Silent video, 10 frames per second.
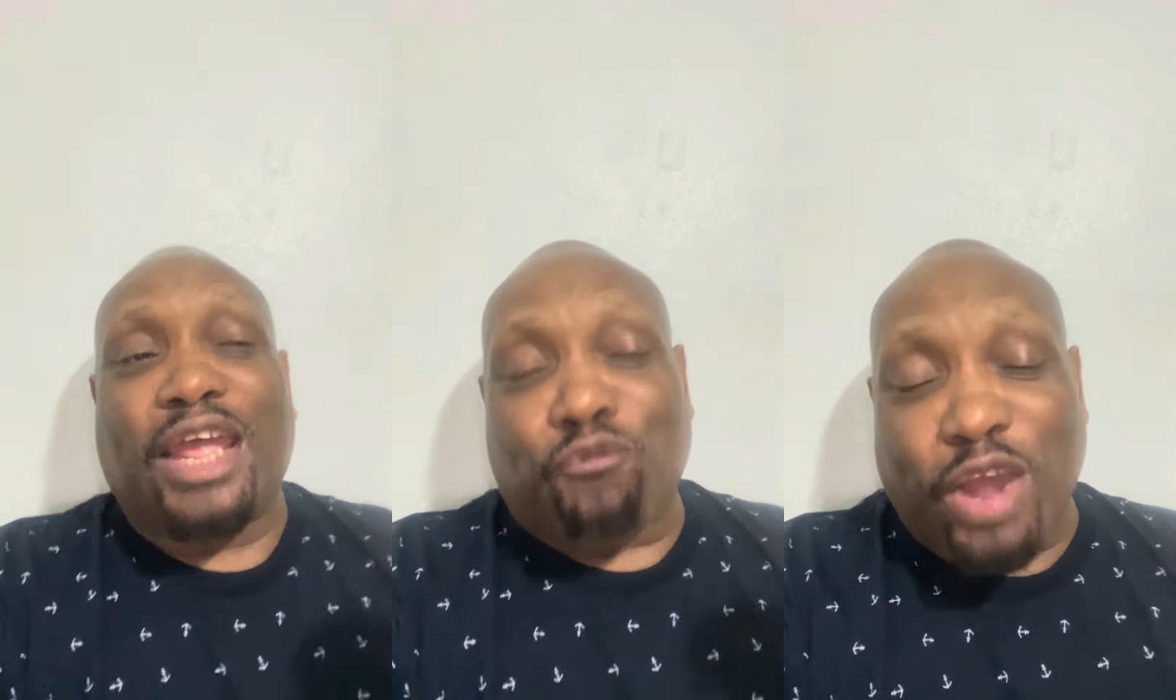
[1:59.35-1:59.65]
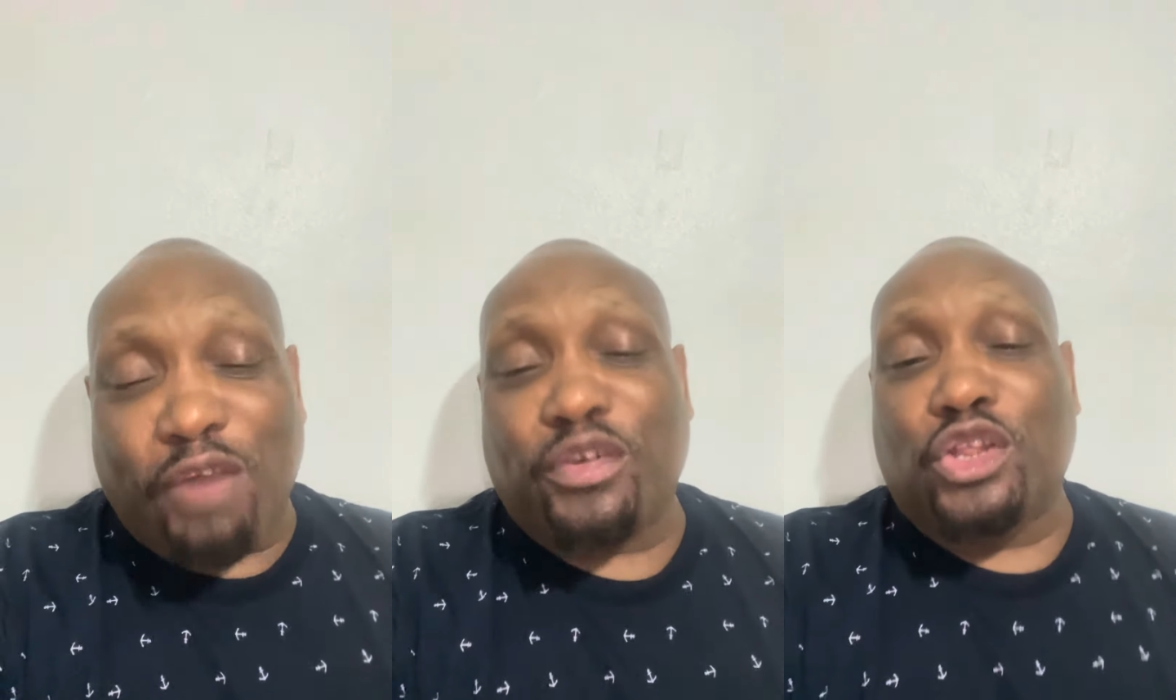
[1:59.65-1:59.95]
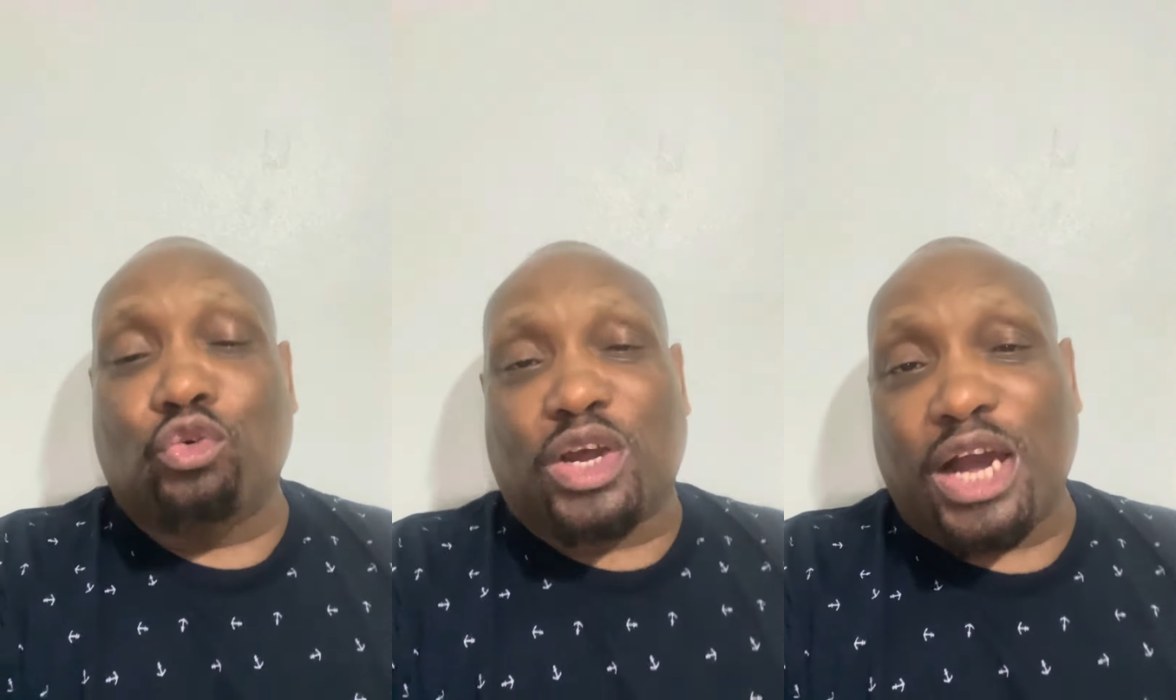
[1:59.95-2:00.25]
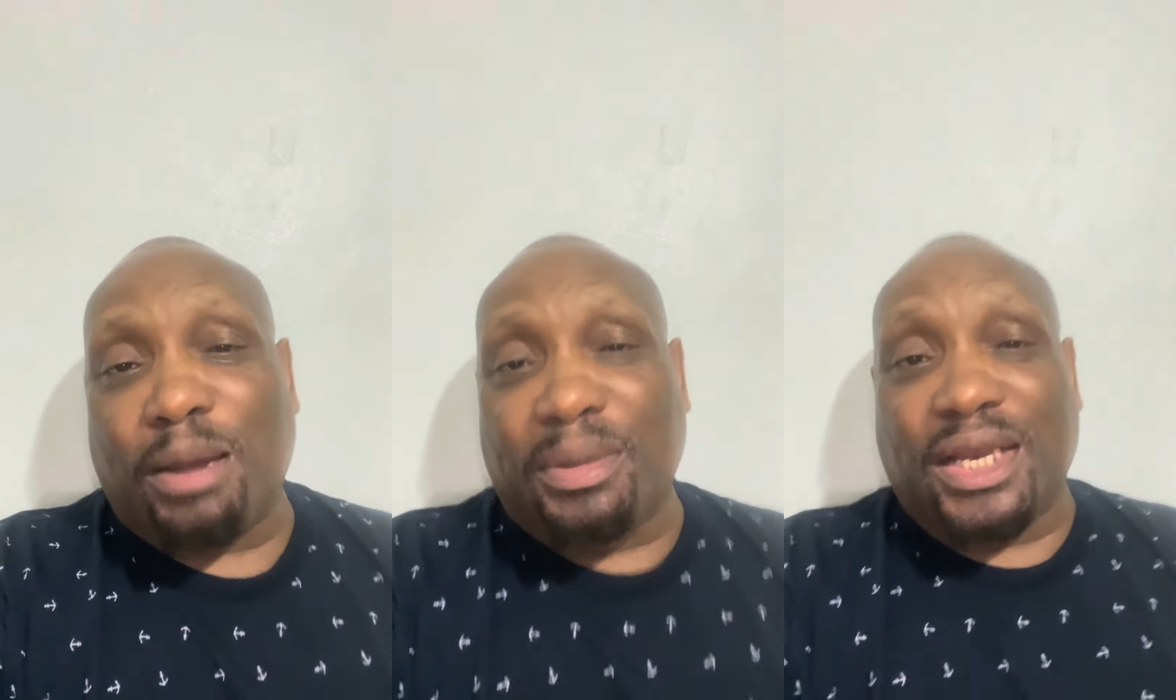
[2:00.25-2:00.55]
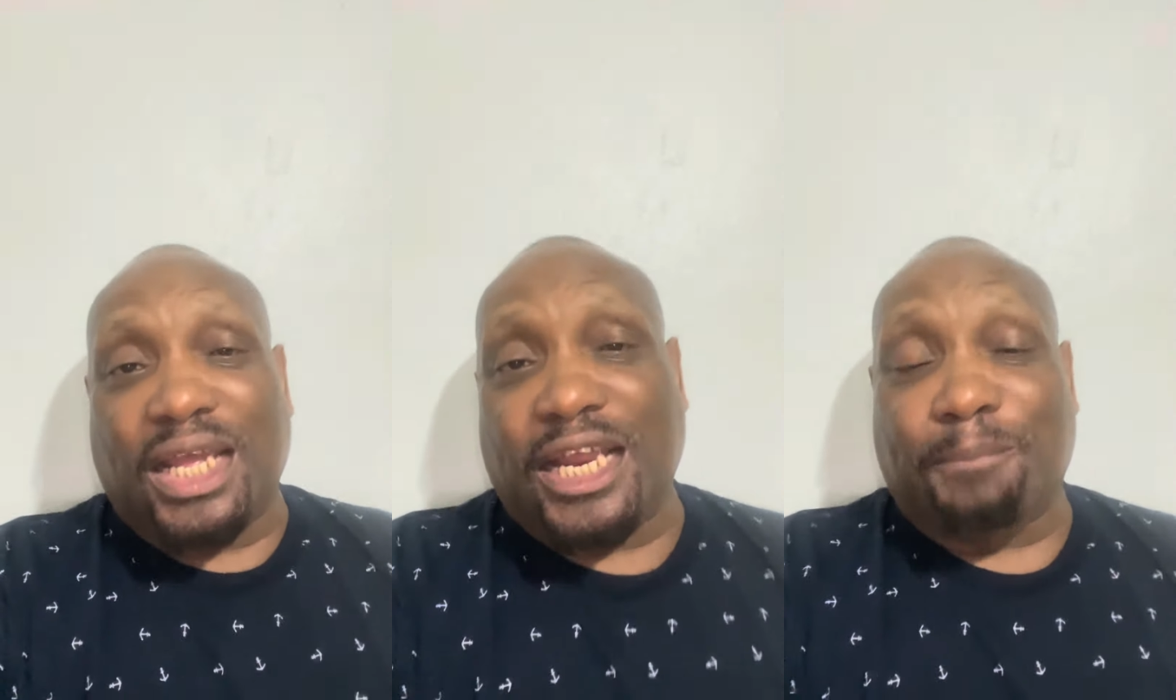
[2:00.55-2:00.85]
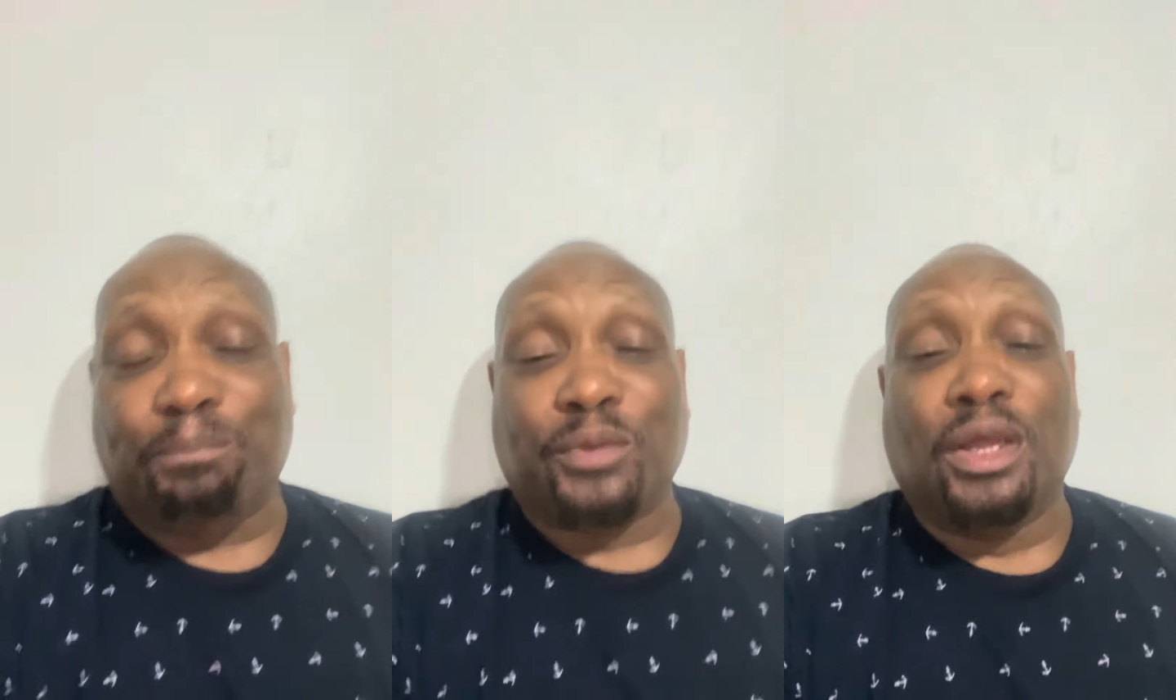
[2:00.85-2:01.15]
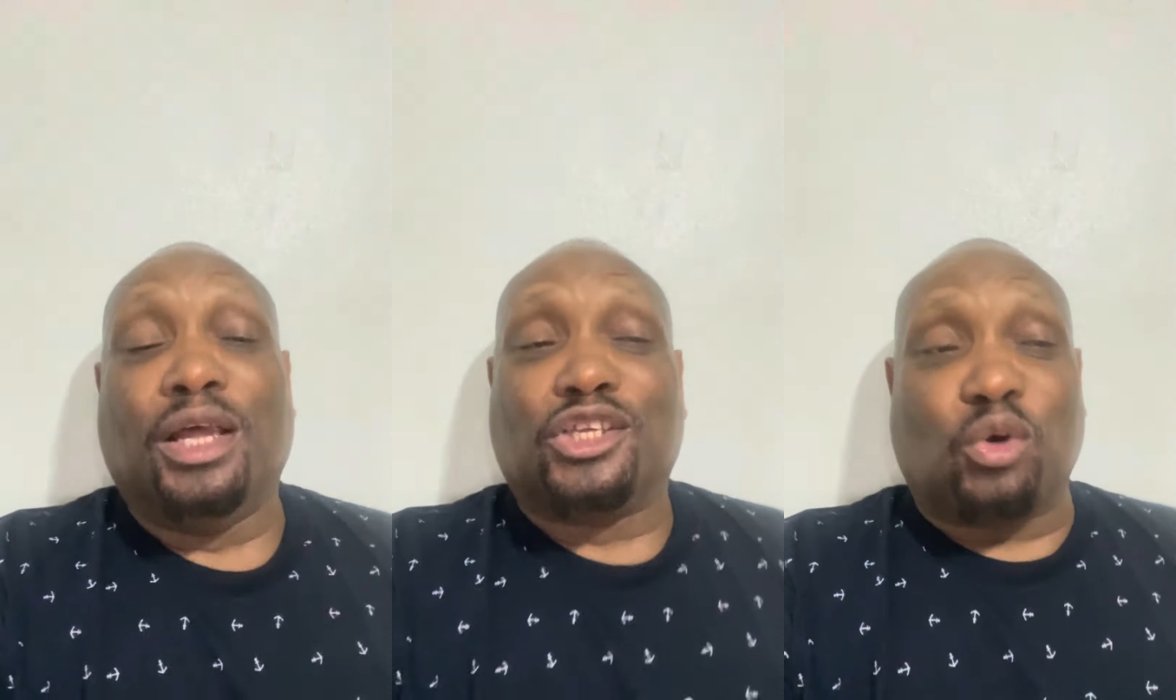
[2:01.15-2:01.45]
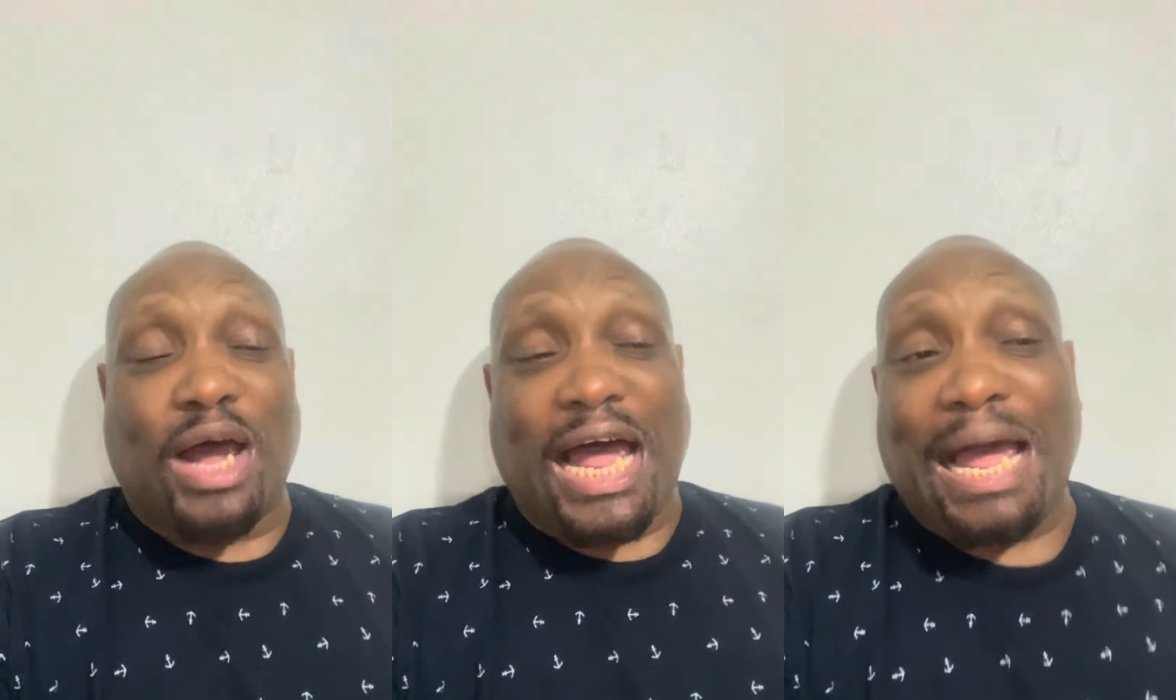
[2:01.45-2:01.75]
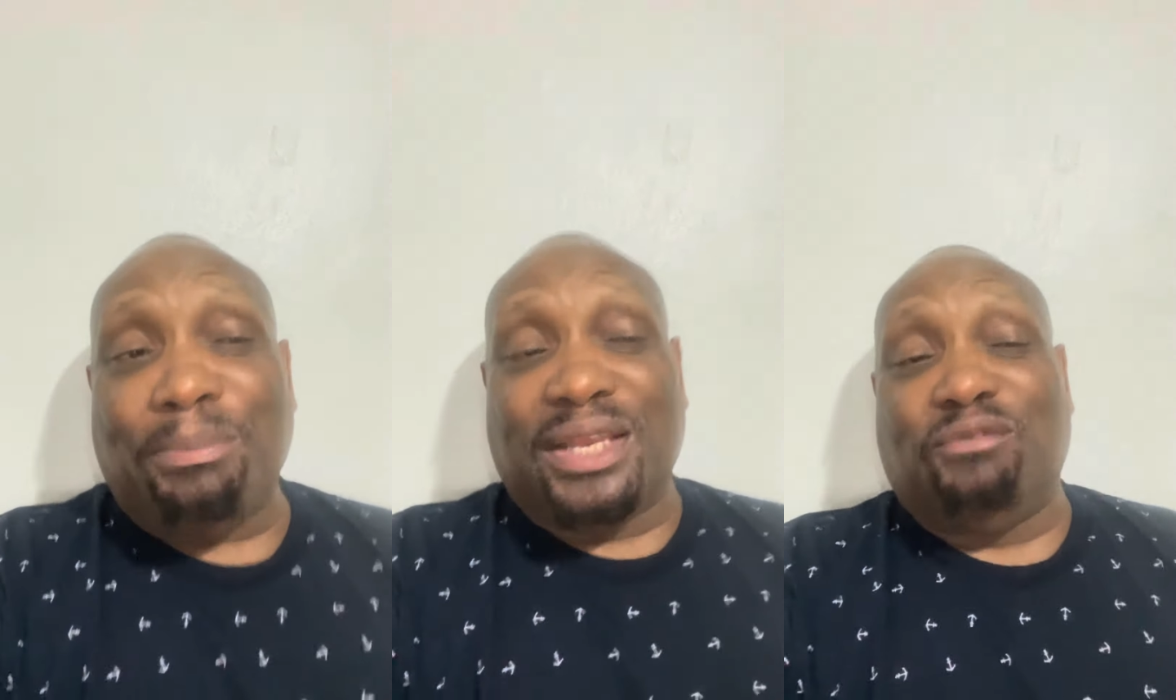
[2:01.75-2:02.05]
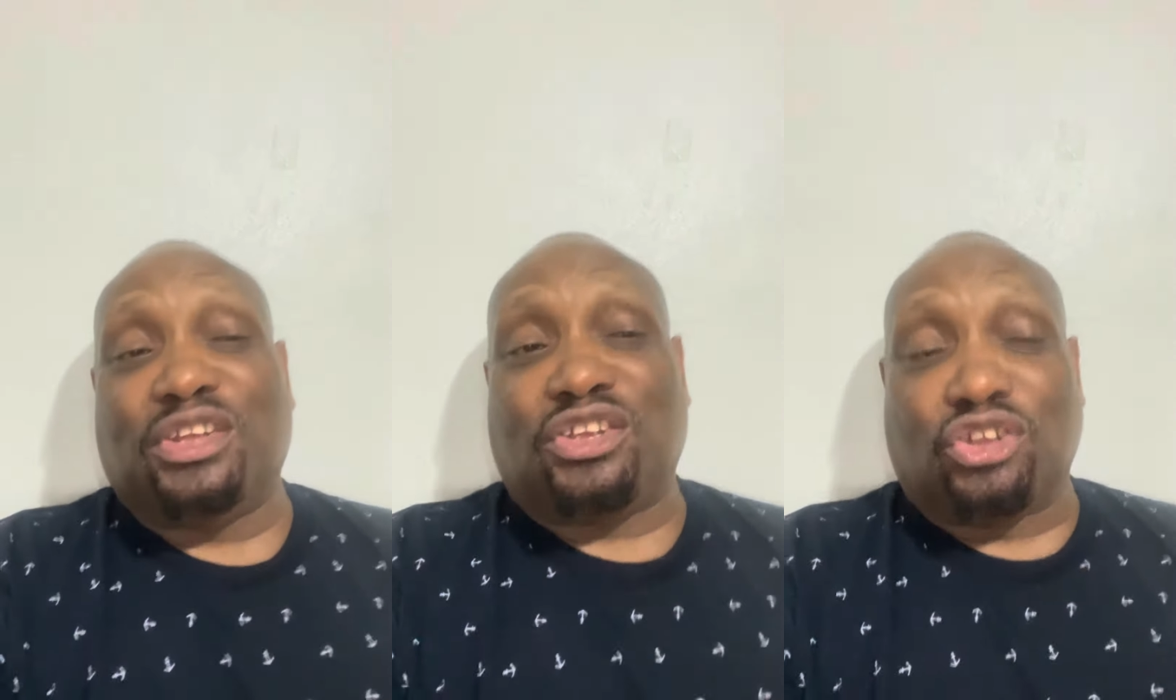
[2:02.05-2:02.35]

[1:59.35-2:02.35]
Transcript: revenue coming in. So I believe this is